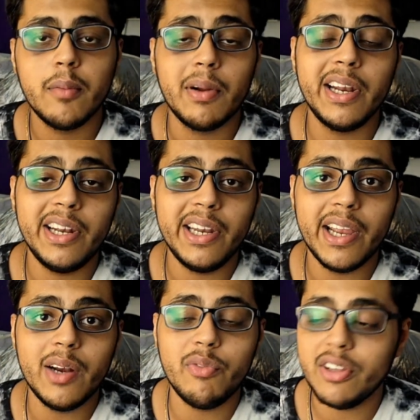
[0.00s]
But in
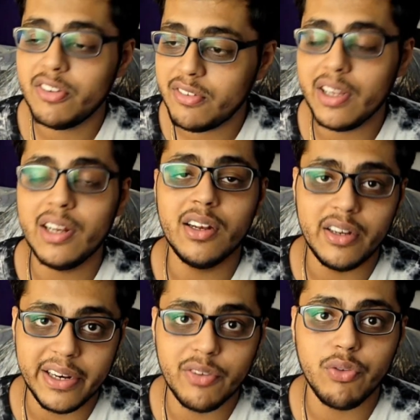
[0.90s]
the end, we still
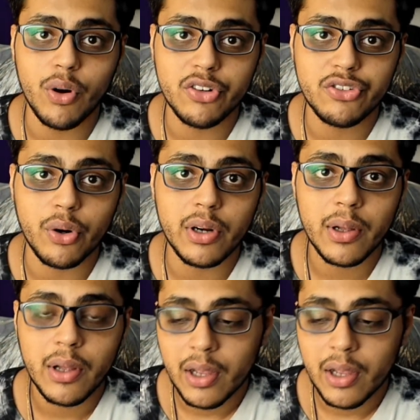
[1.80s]
did fall short.